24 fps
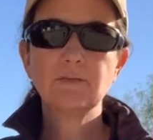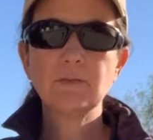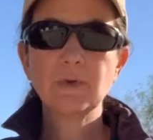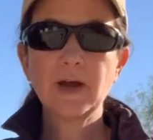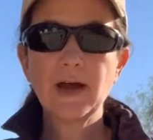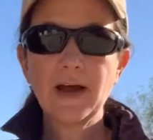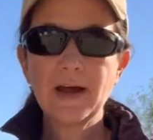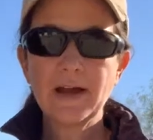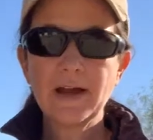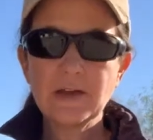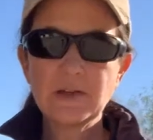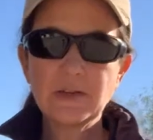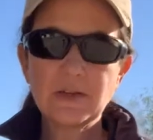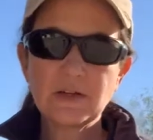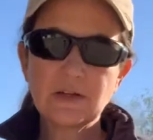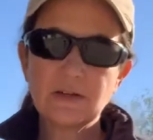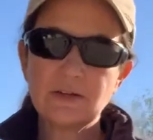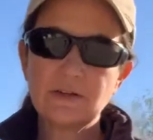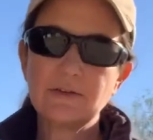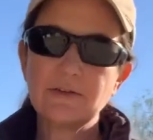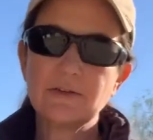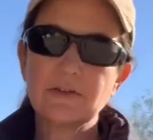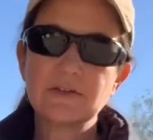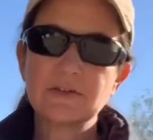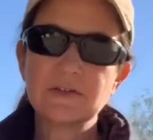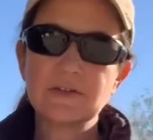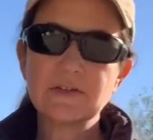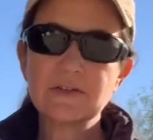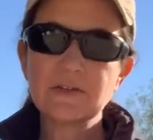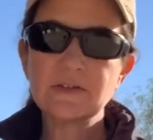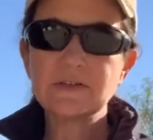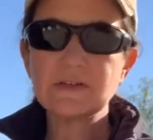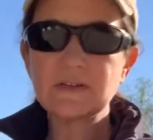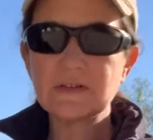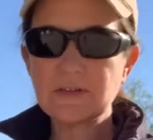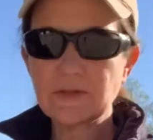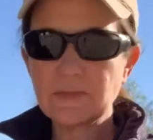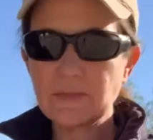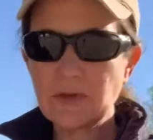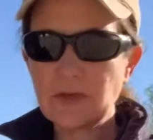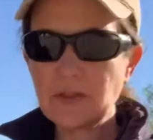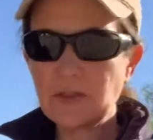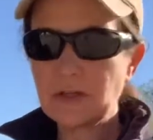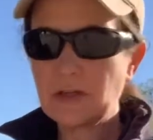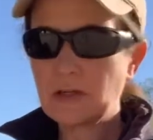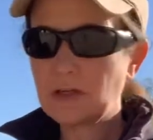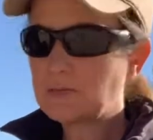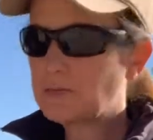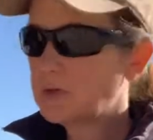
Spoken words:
Hi there, this is Elizabeth and I'm here